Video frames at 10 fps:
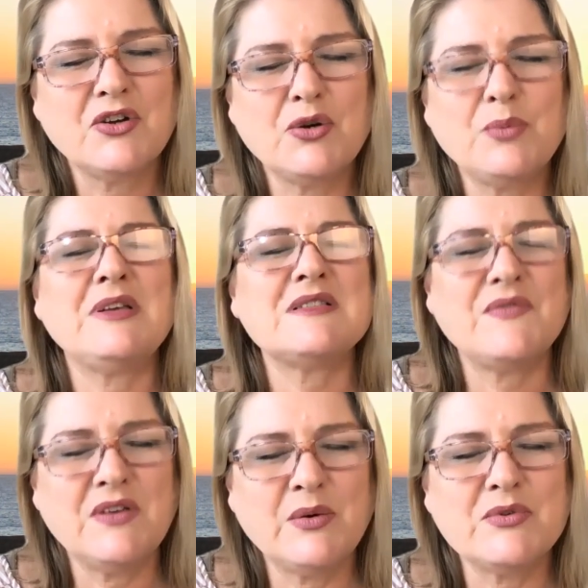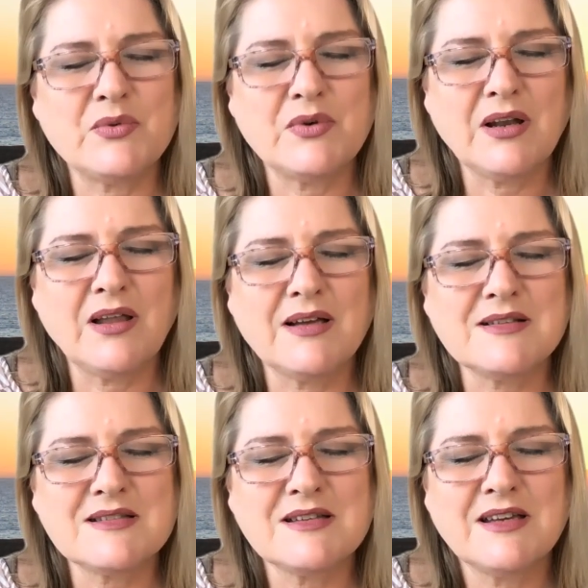her biggest fear was
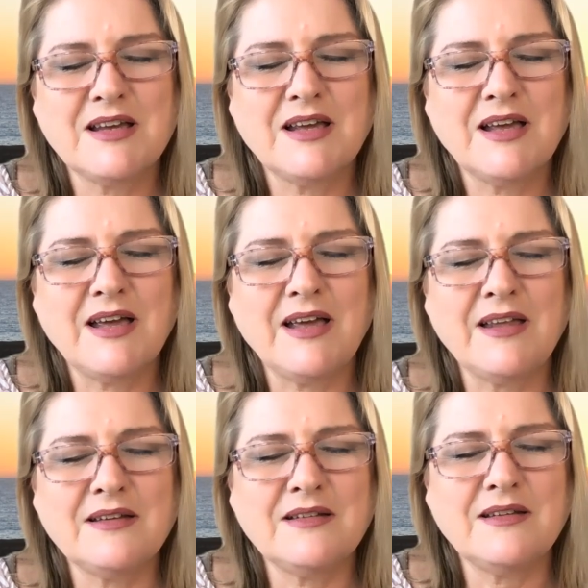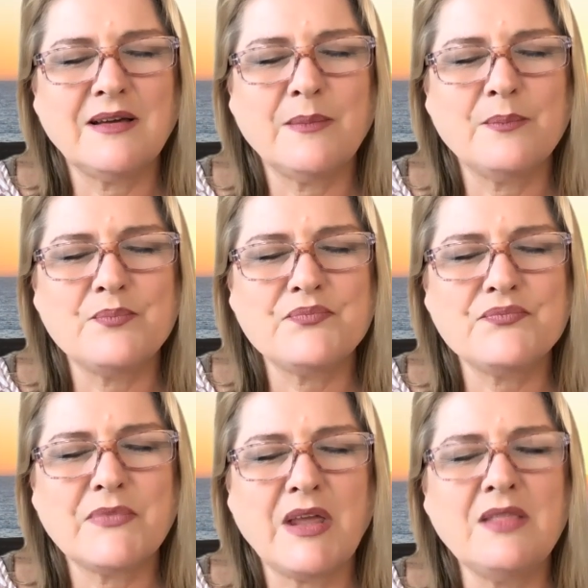realized. And um,
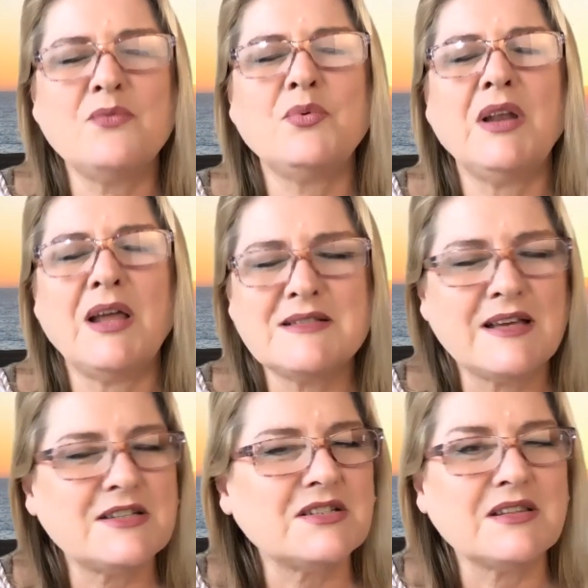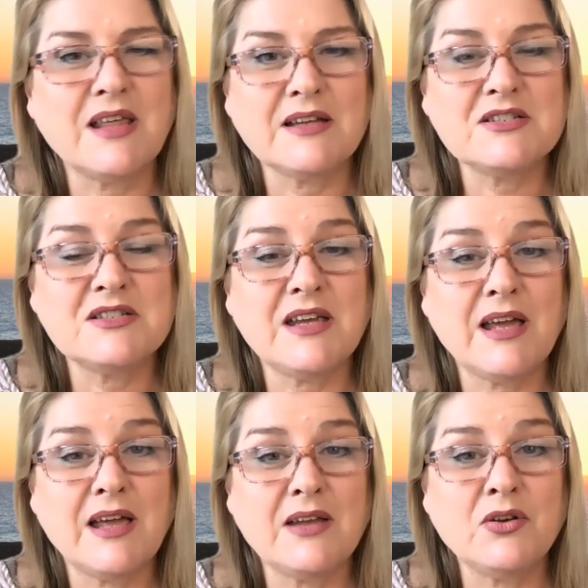in the realization that
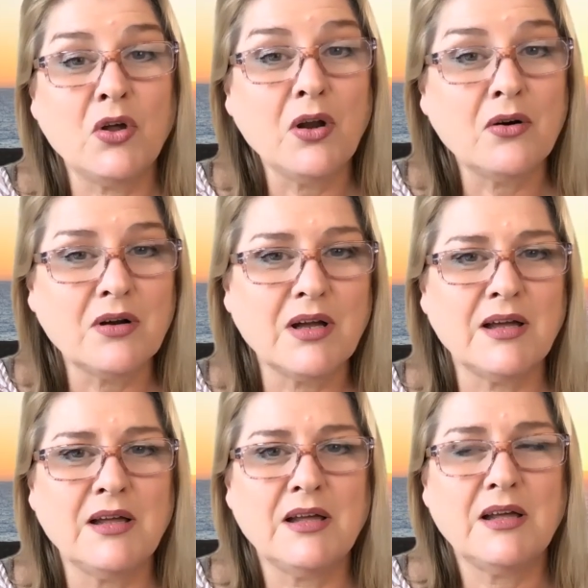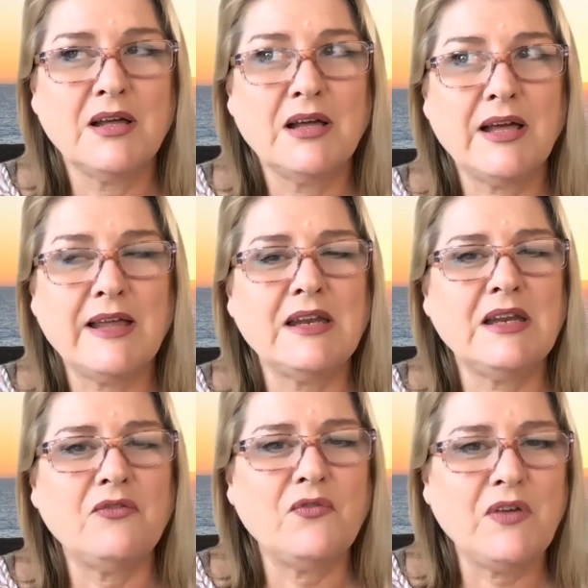she no longer had
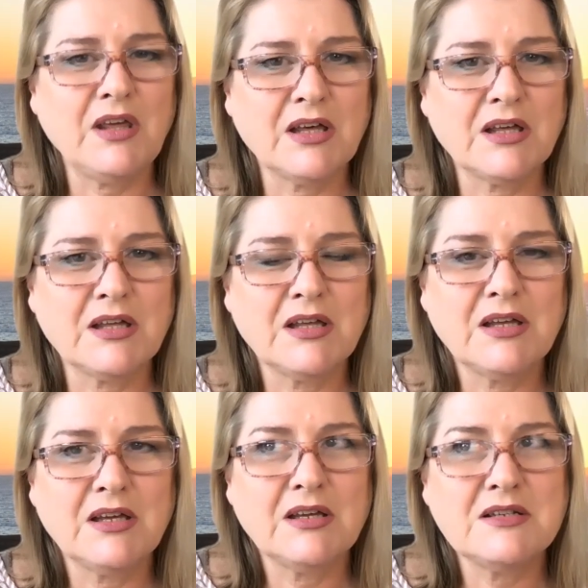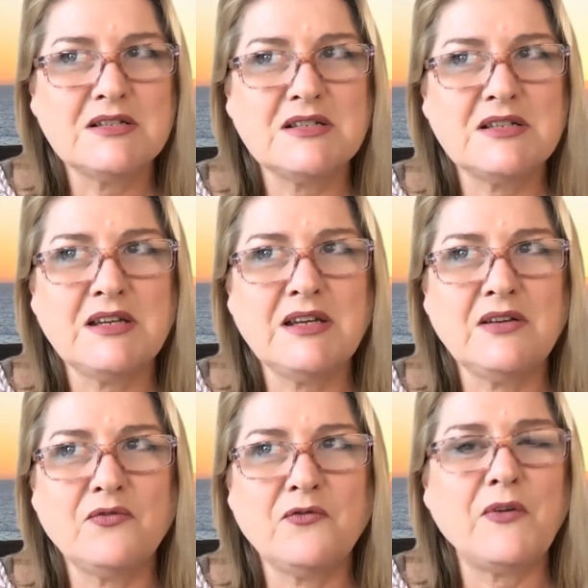any fear,
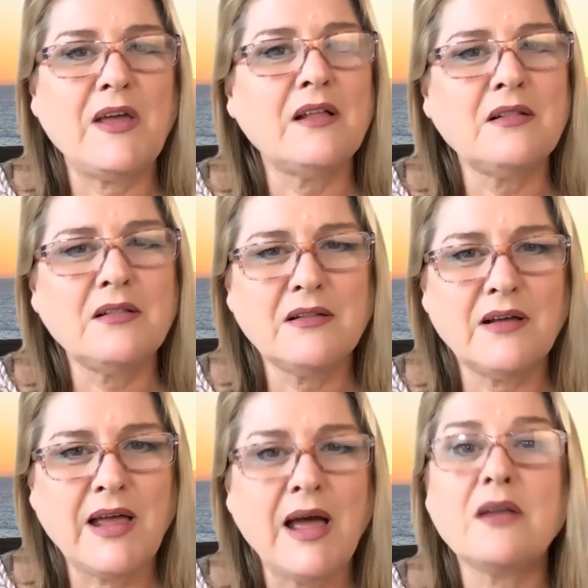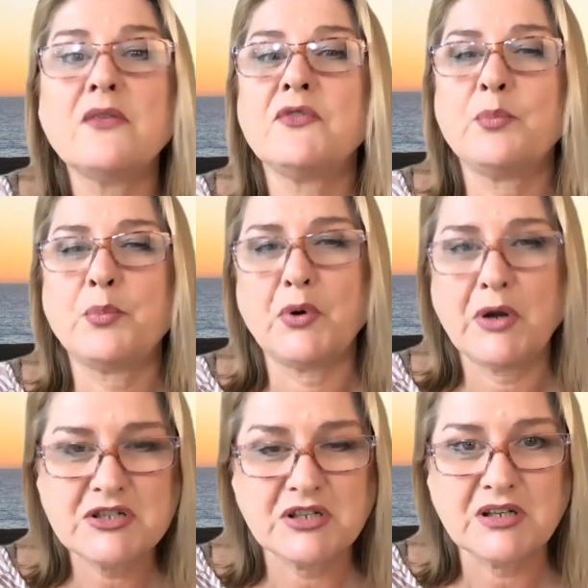she fell out of
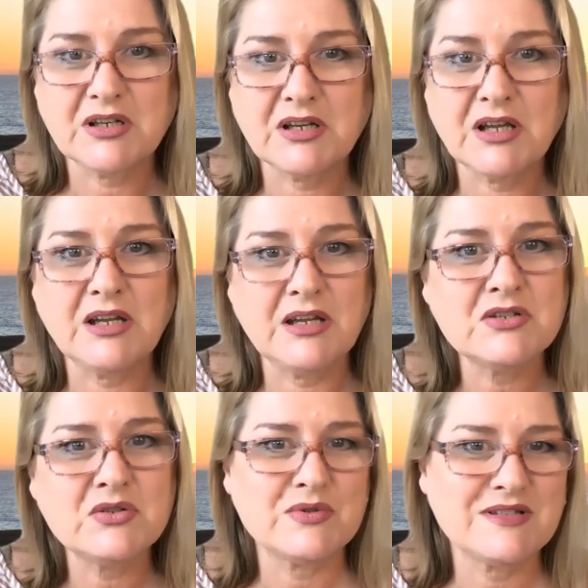depression and into a